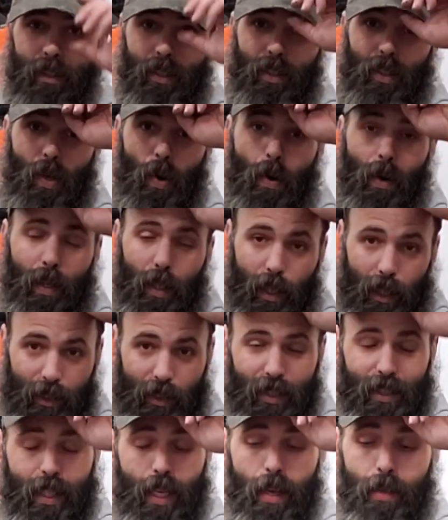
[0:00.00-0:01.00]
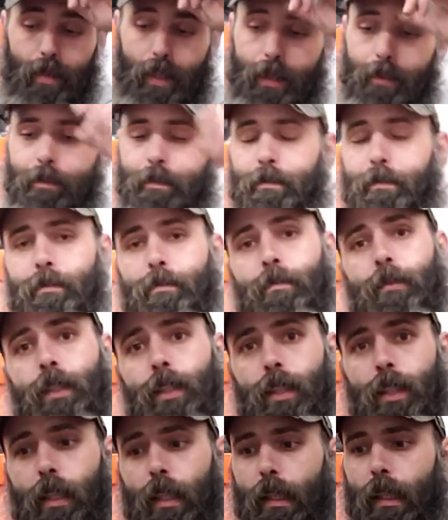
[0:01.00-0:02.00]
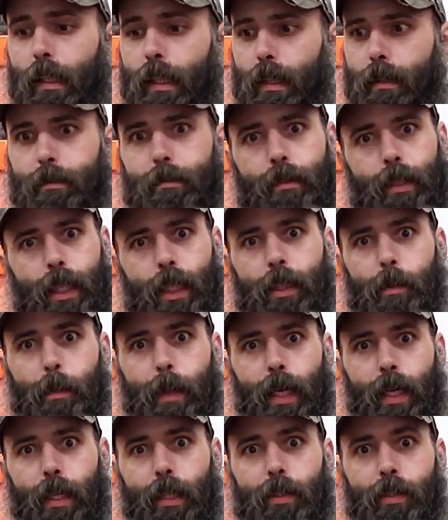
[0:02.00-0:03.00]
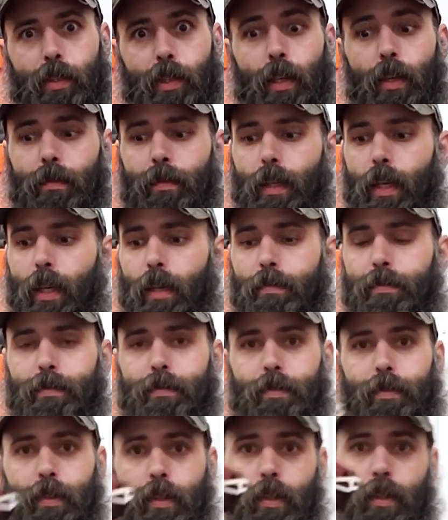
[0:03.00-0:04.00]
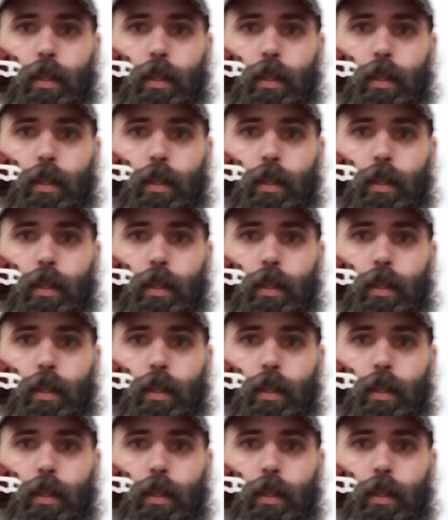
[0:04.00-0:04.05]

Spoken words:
going on 7. It's paid itself off